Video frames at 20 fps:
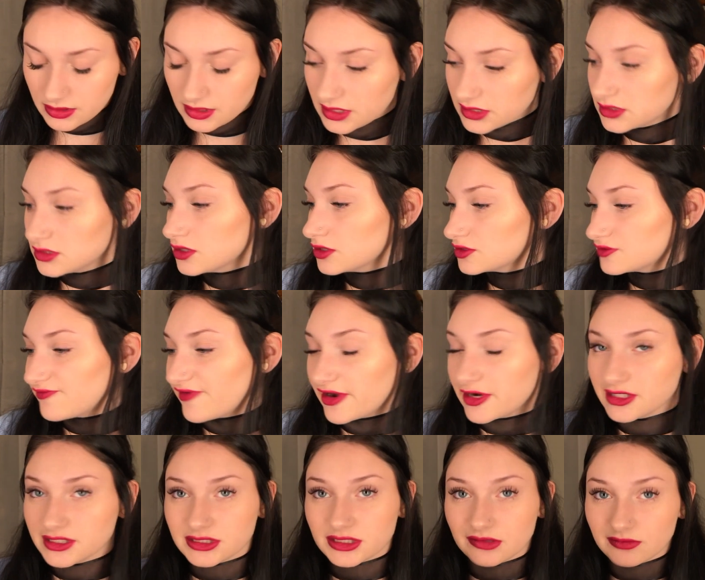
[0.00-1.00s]
This looks
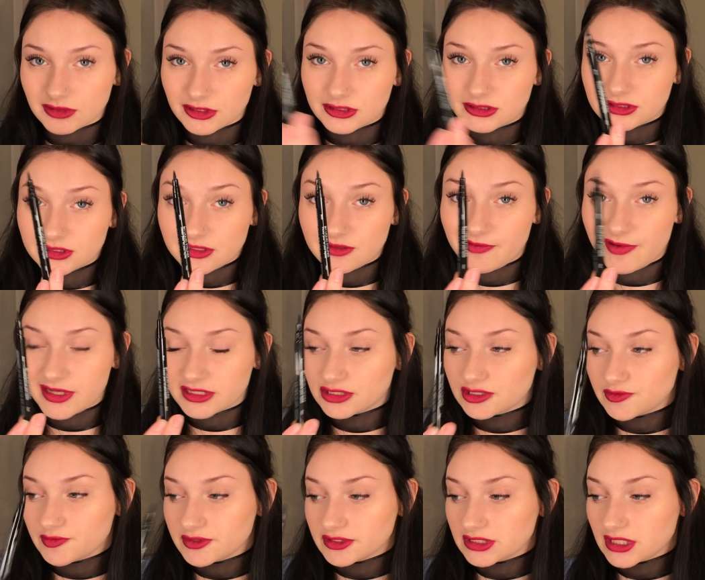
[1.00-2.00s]
very similar to the
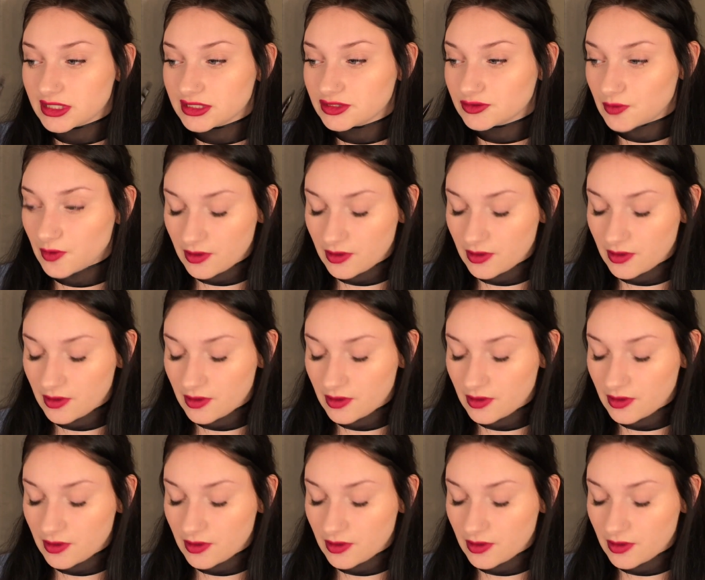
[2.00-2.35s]
Master Precise